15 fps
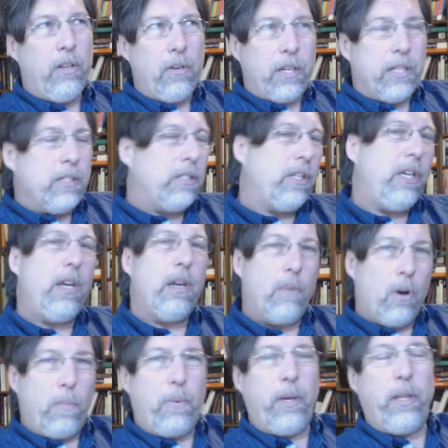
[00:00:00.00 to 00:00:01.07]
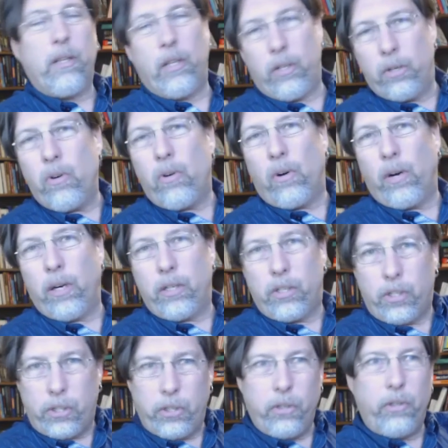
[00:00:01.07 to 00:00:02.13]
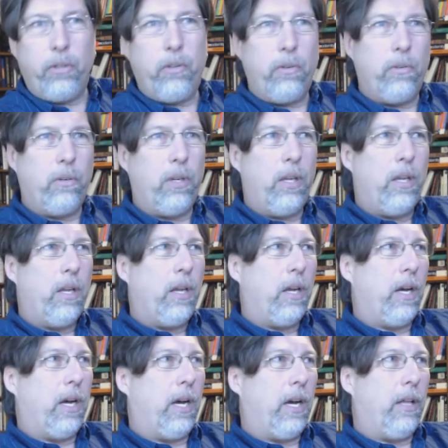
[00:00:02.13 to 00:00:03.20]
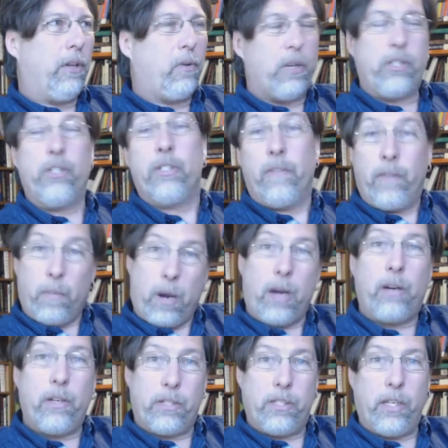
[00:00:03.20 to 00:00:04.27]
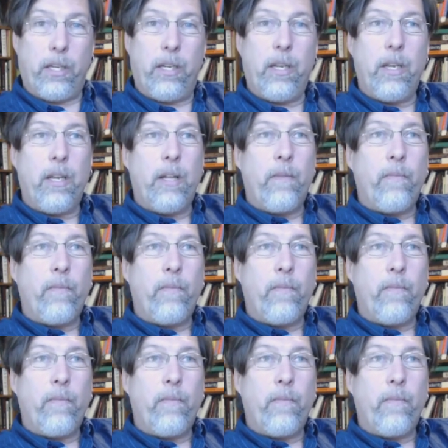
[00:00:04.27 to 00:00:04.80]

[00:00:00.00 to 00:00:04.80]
you can see him opening the door to the questions of democracy,